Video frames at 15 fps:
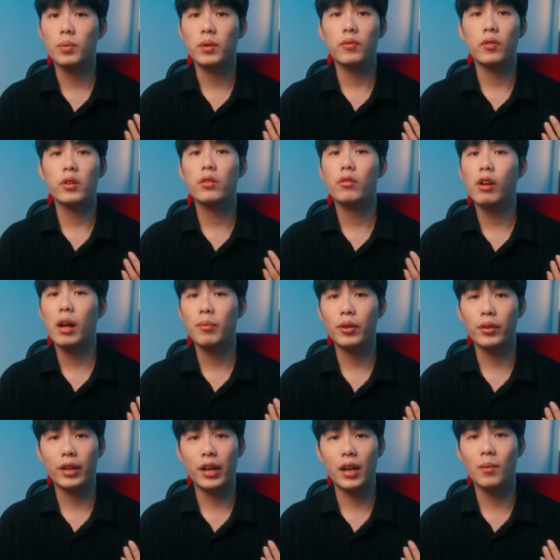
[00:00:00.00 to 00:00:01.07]
before you grab
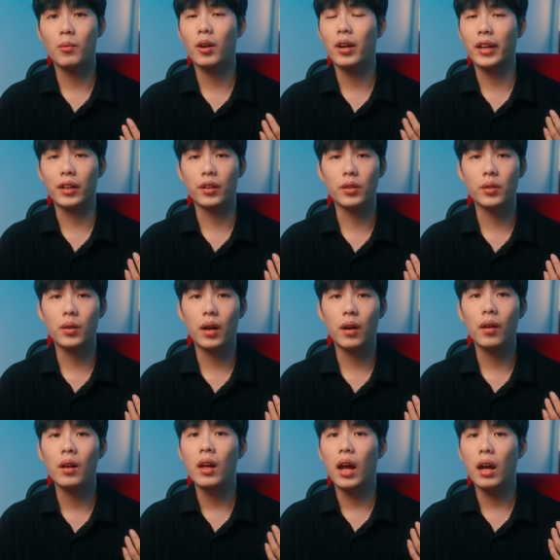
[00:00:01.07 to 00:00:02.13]
your camera and go
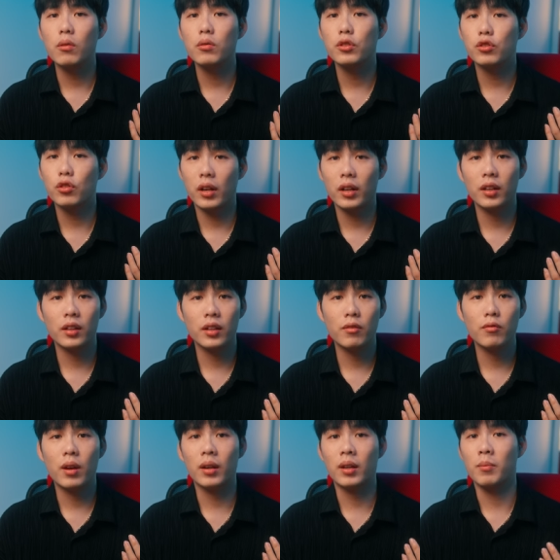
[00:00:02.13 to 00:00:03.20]
out, I would strongly
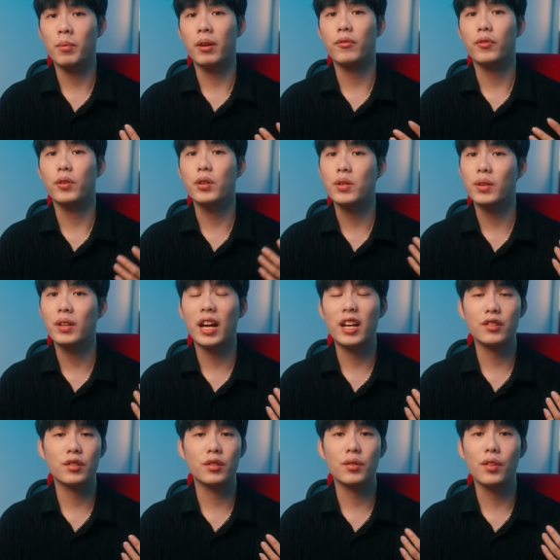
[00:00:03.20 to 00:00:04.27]
recommend for you
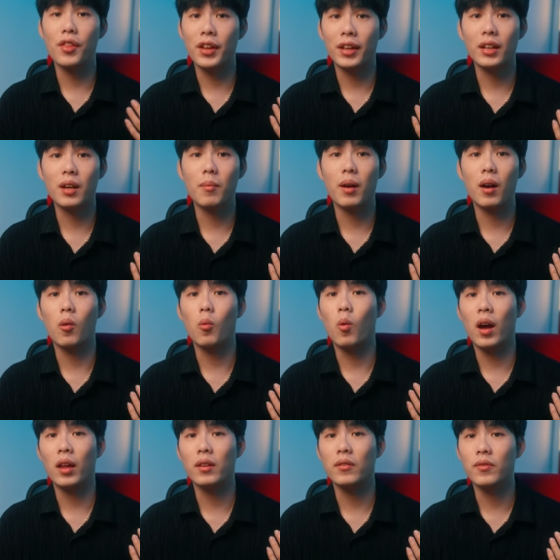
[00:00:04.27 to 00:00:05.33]
guys to think about
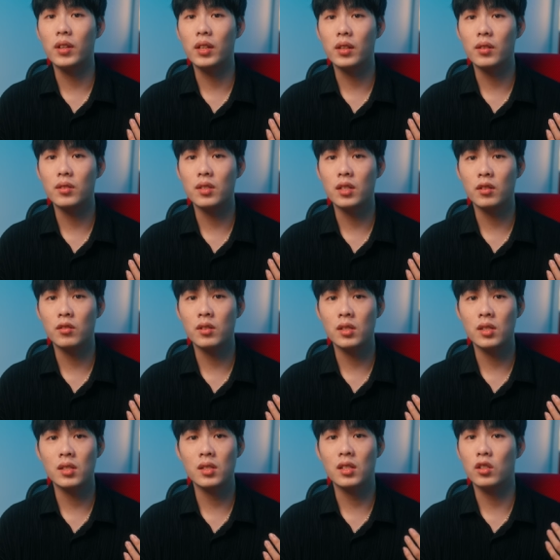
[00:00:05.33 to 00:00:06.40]
what the video
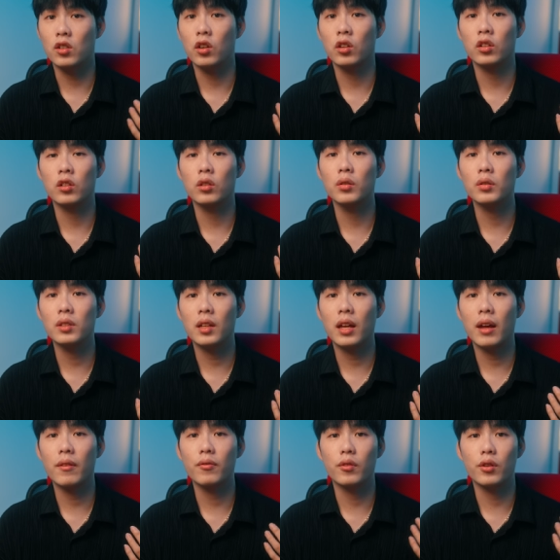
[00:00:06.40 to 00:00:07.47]
sequences is gonna look
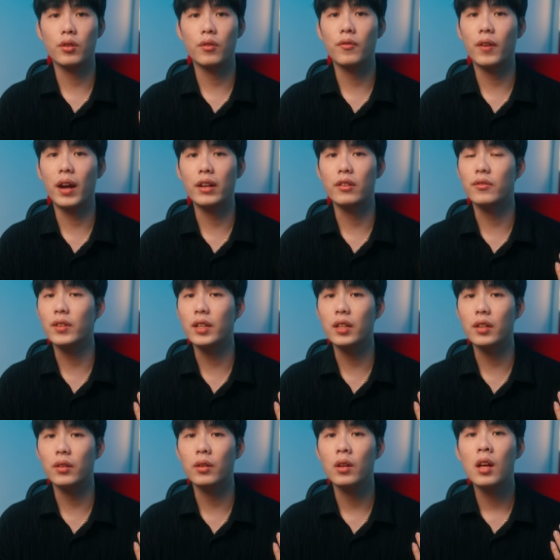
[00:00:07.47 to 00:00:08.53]
like for your final
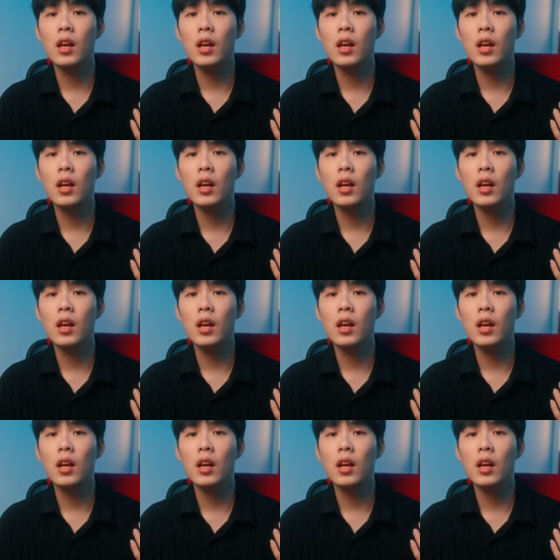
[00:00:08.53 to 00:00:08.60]
video.